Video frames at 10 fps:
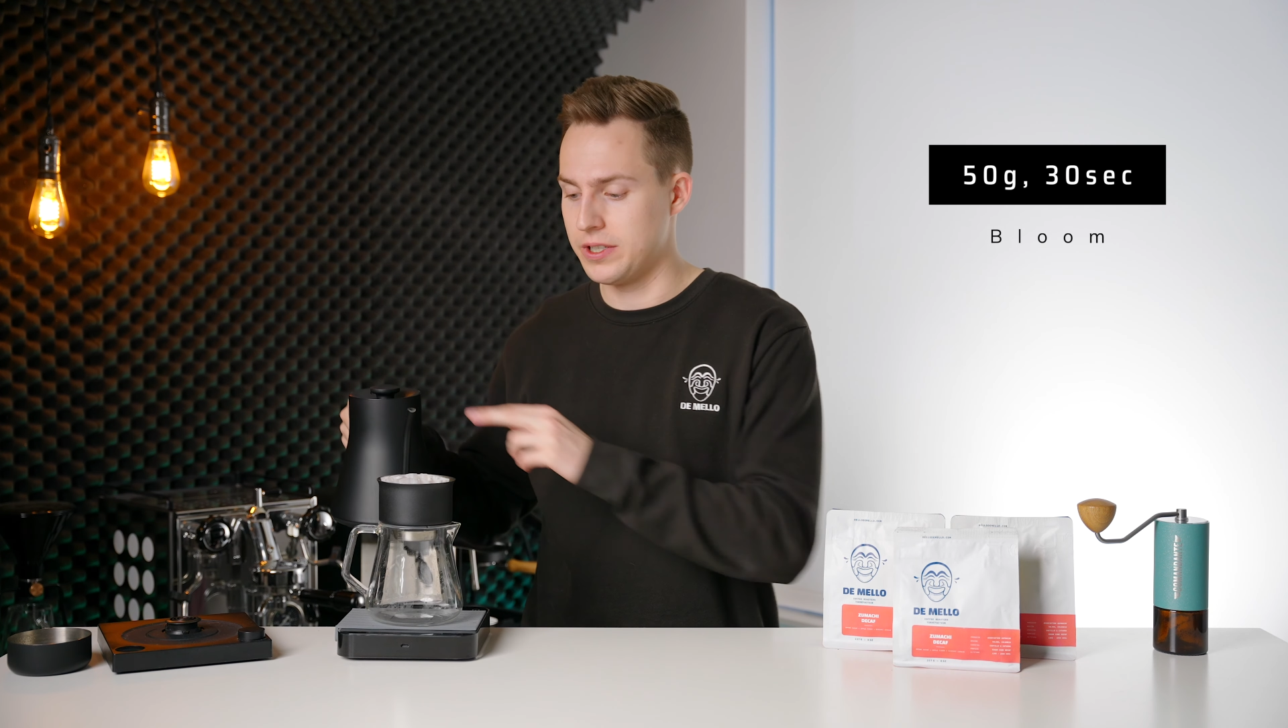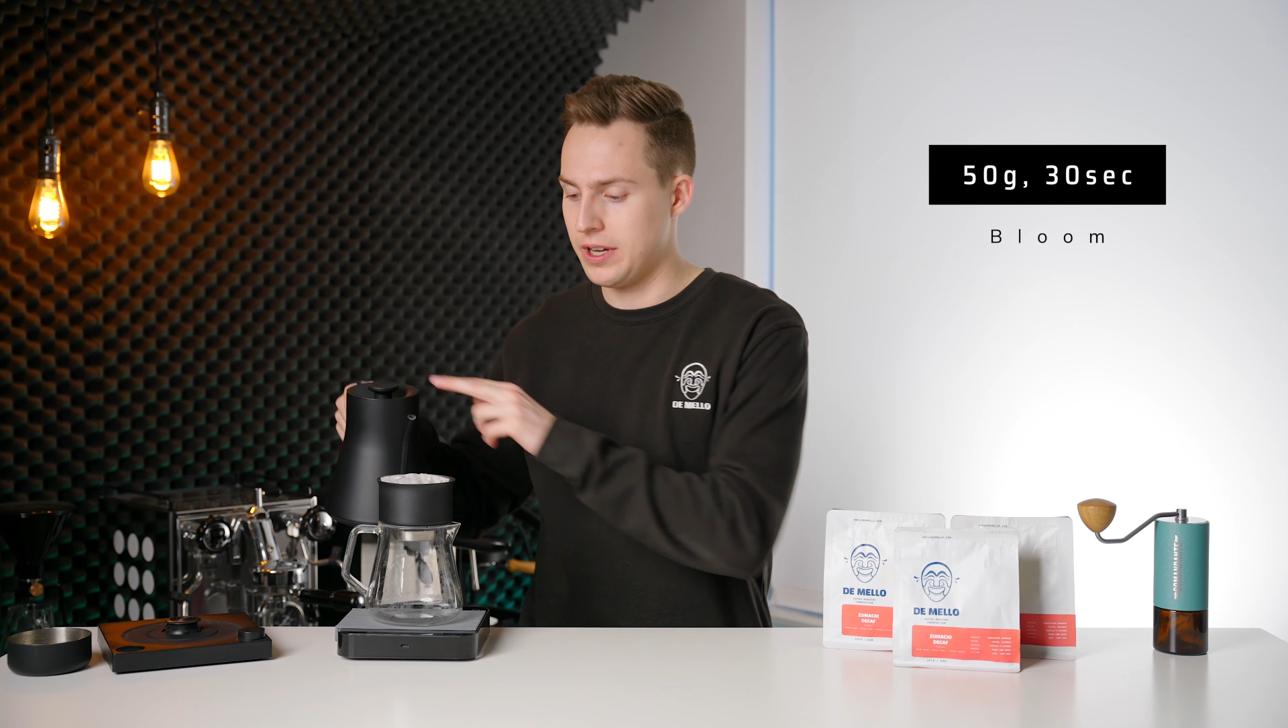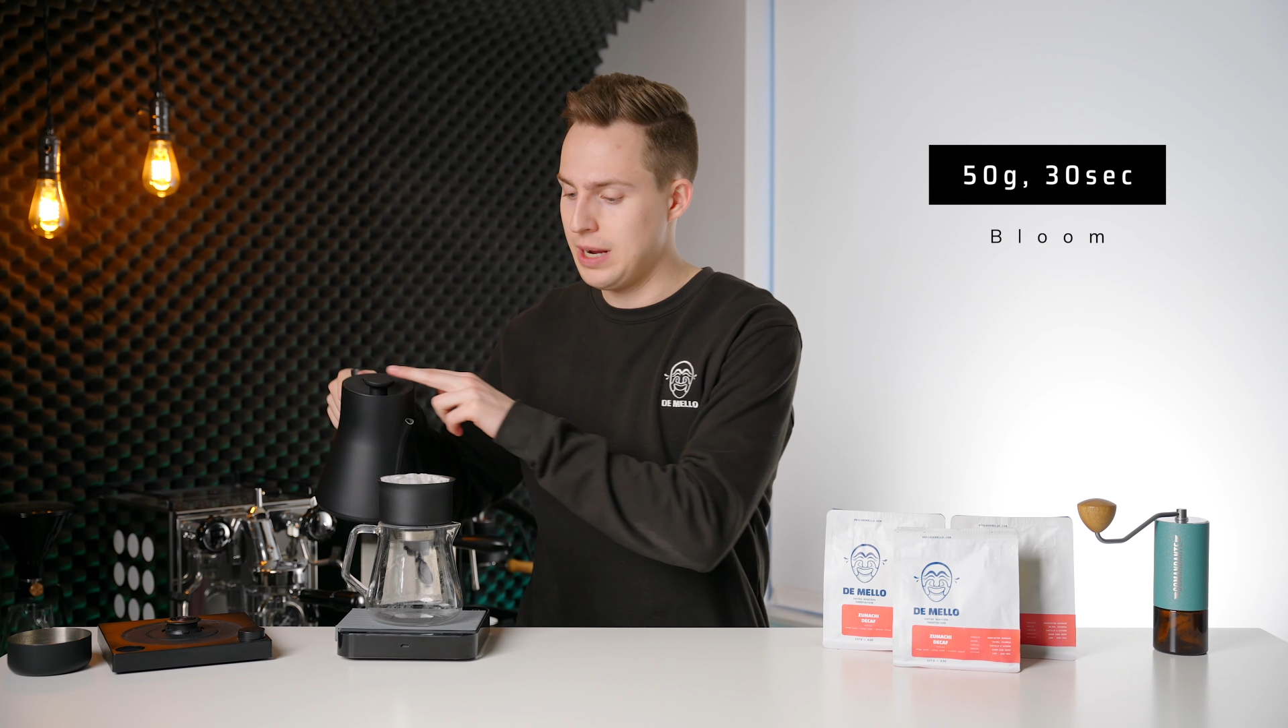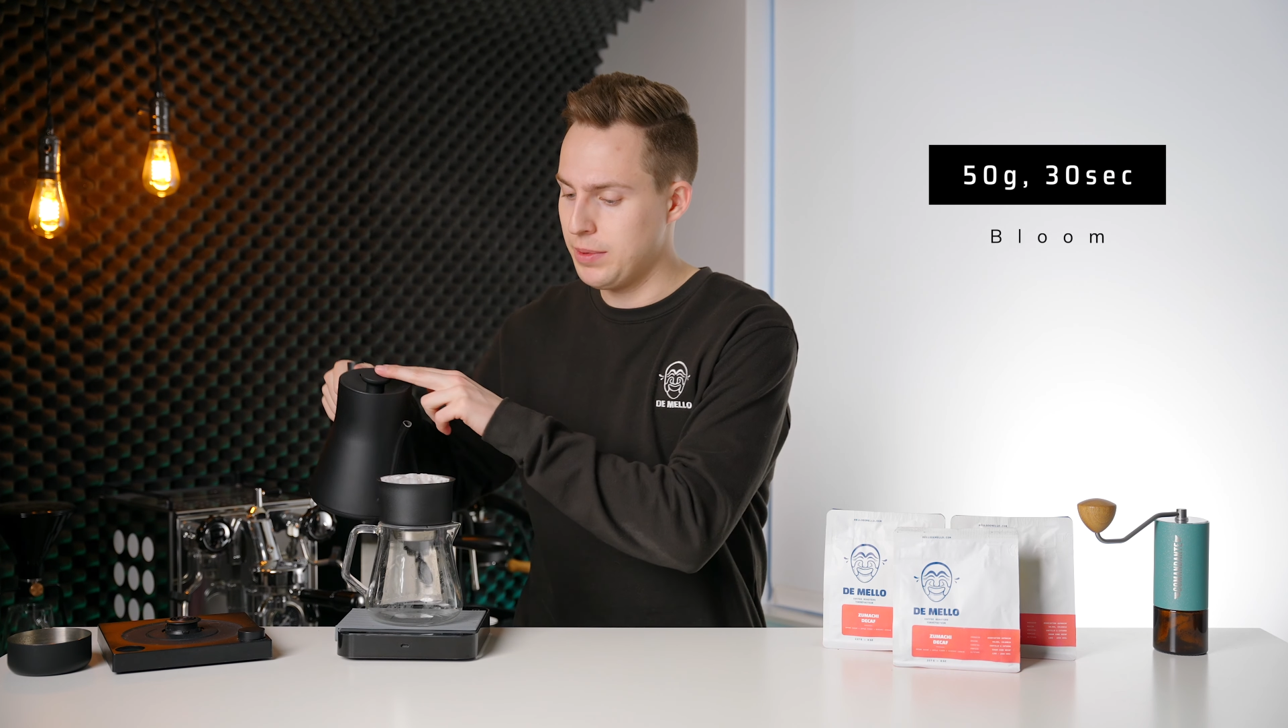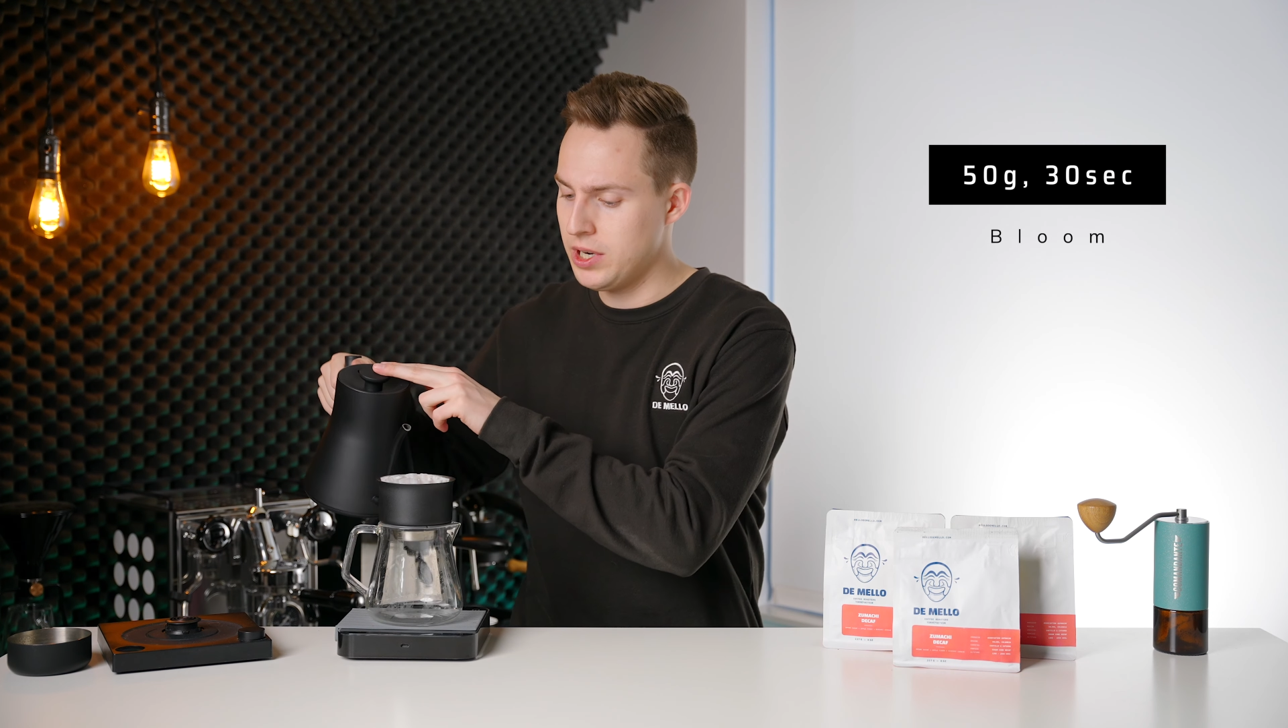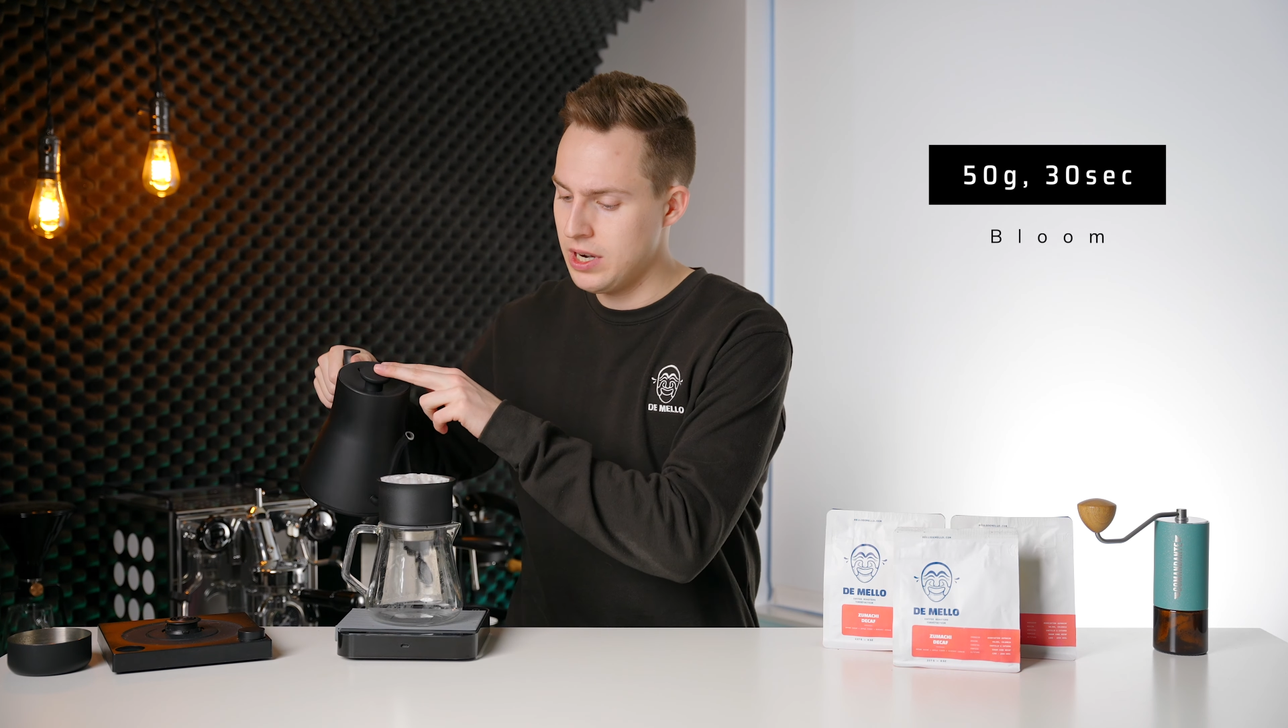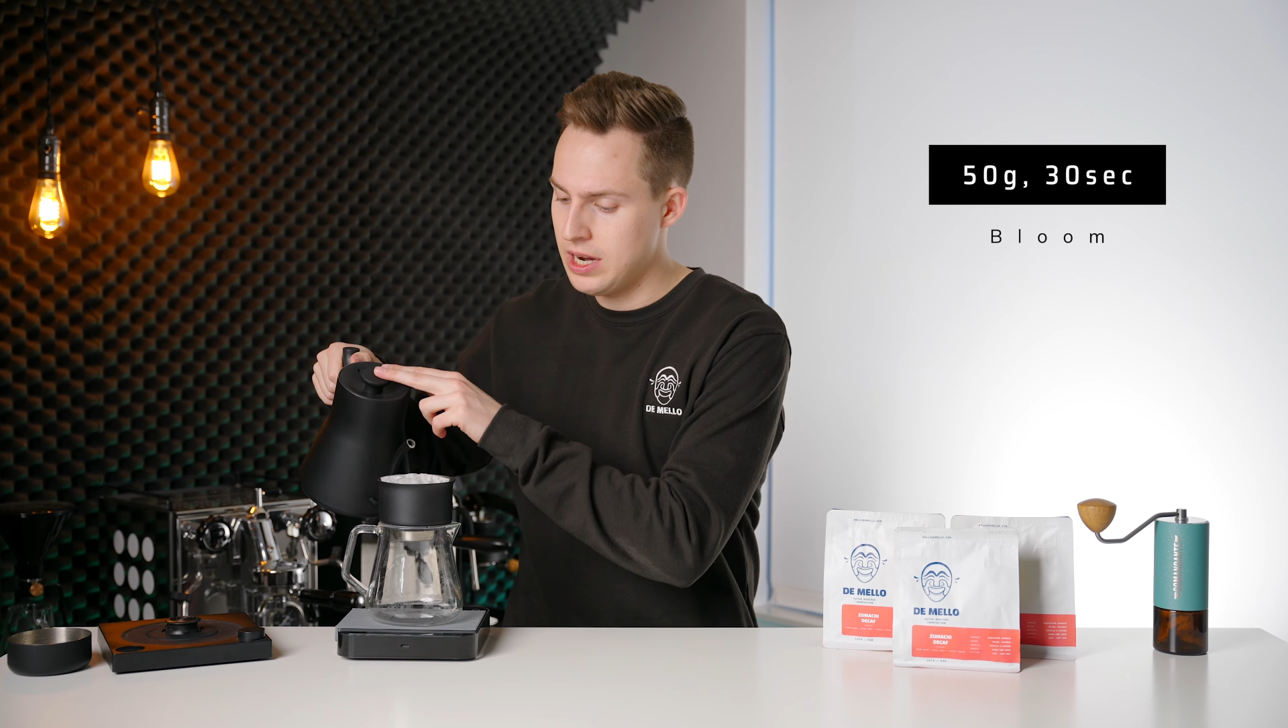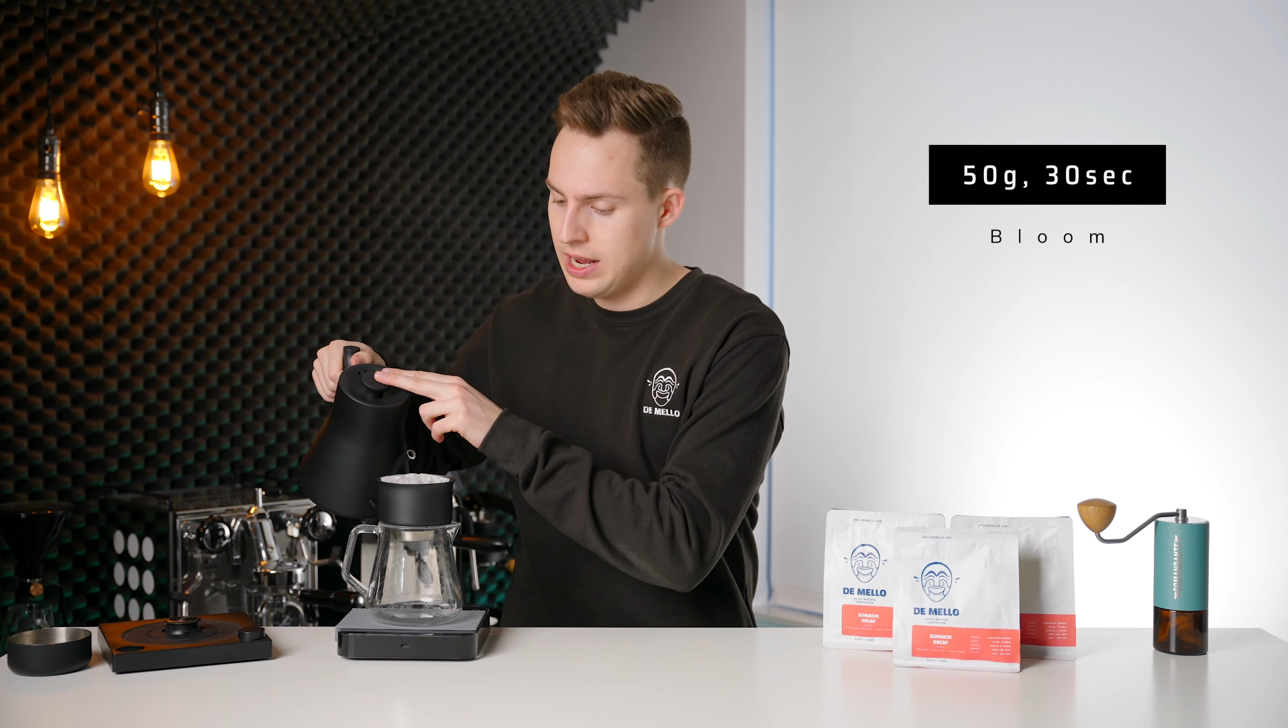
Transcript: timer